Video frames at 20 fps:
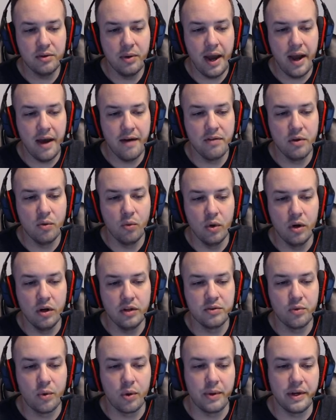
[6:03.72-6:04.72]
have the
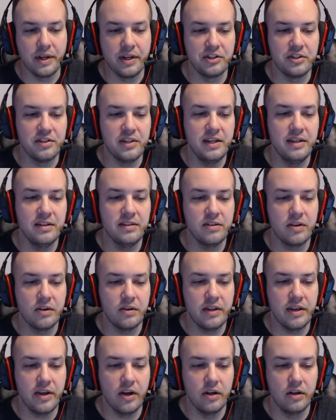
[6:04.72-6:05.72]
ones where we can just insert
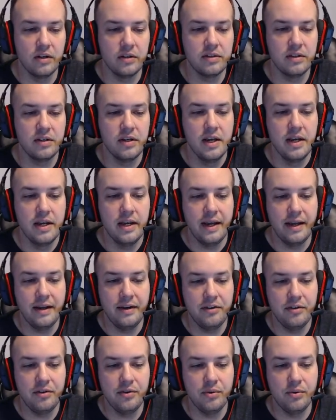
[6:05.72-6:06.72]
the alt
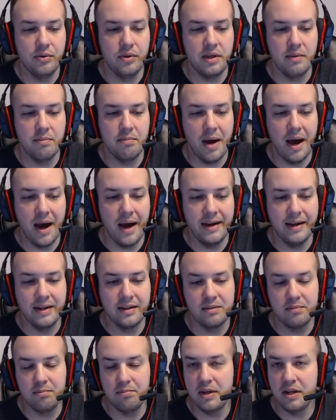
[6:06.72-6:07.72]
into the Binance
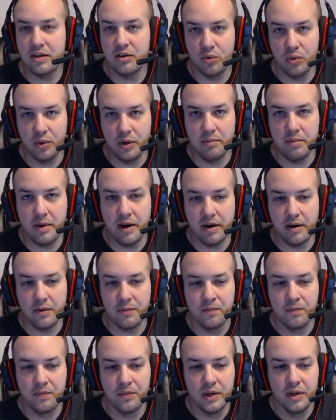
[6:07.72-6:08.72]
Bitcoin pair.
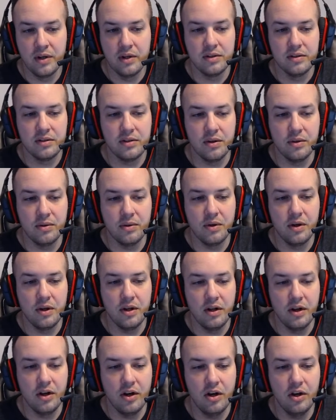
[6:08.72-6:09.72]
So
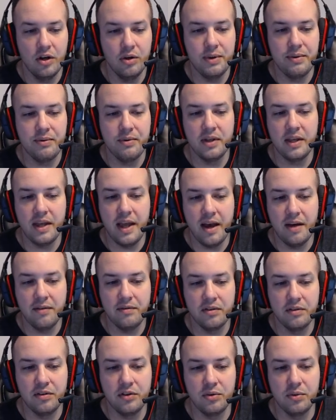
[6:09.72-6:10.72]
all we really have
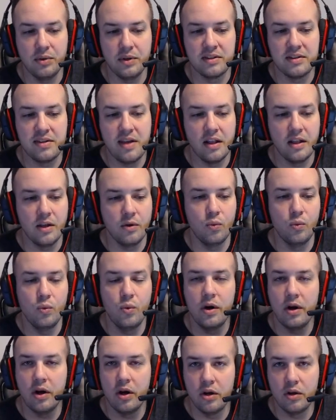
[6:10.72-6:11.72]
to do is tell it
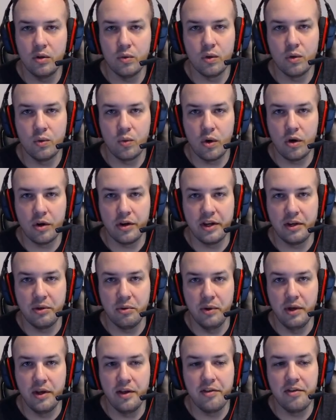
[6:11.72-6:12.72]
what alt we're working
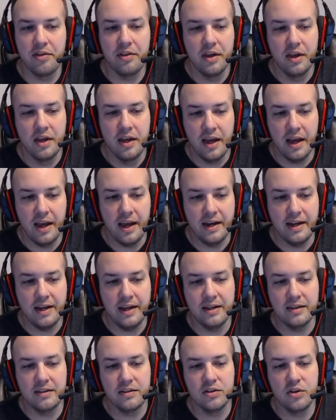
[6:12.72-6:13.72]
with, and
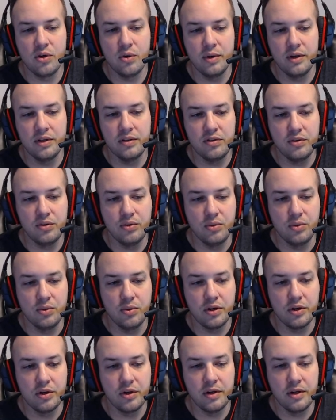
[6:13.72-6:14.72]
it's going to
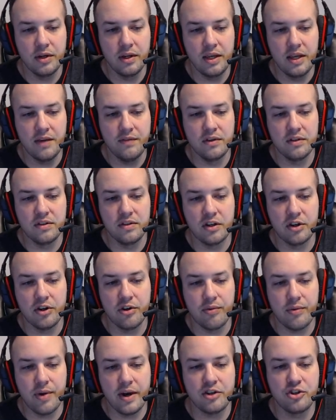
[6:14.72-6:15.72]
give us the
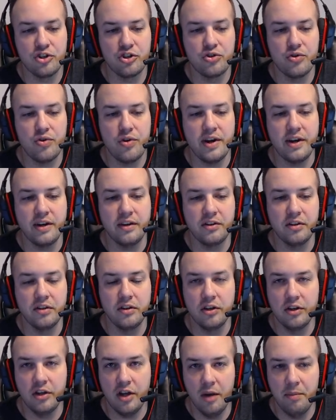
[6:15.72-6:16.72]
correct string to
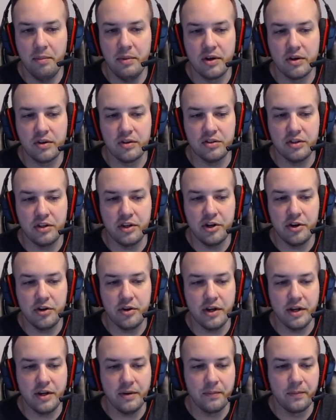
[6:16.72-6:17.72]
look up in our
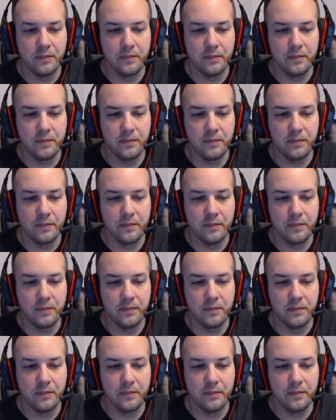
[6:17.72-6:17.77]
security.